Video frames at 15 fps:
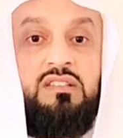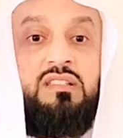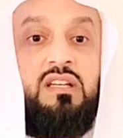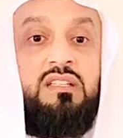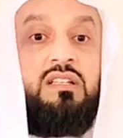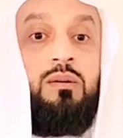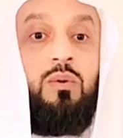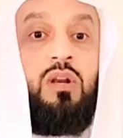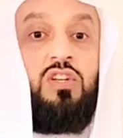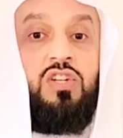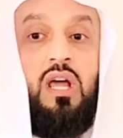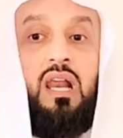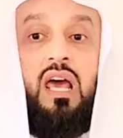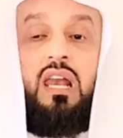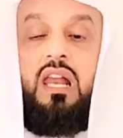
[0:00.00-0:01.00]
Izzati wal
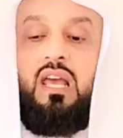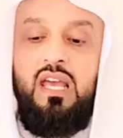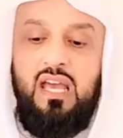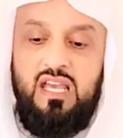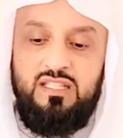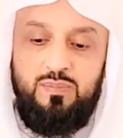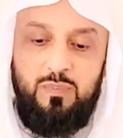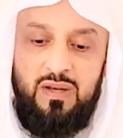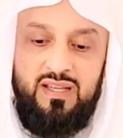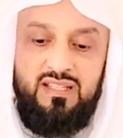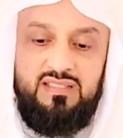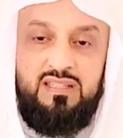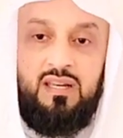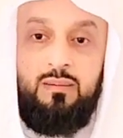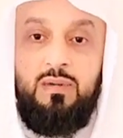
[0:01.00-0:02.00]
Jalal has
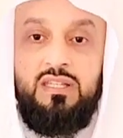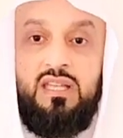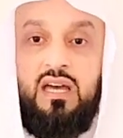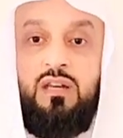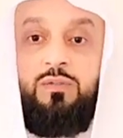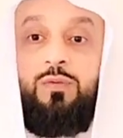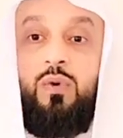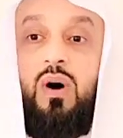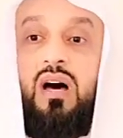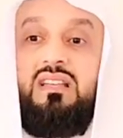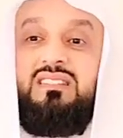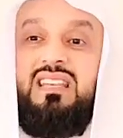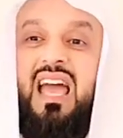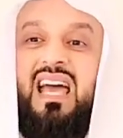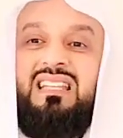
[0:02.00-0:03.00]
placed Ramadan for
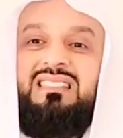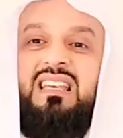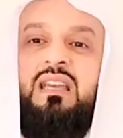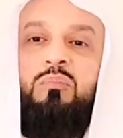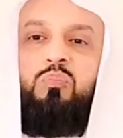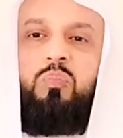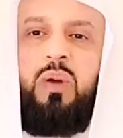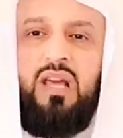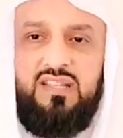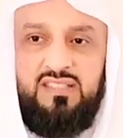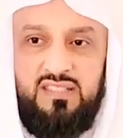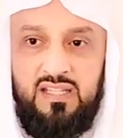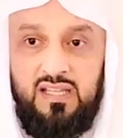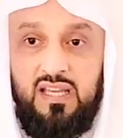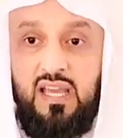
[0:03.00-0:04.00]
us as a
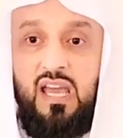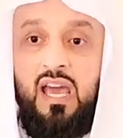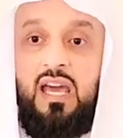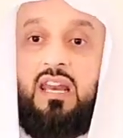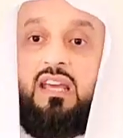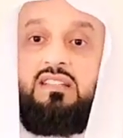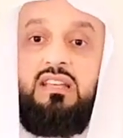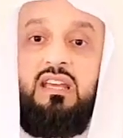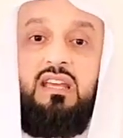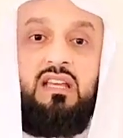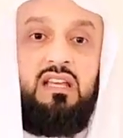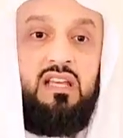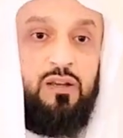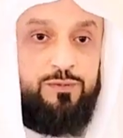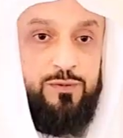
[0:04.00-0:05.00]
blessing and as a
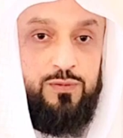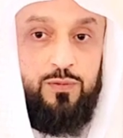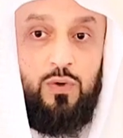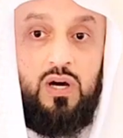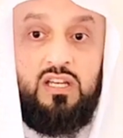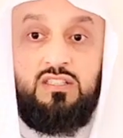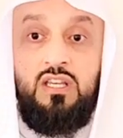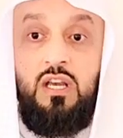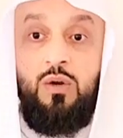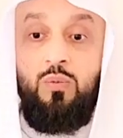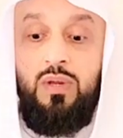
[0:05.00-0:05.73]
gift for us.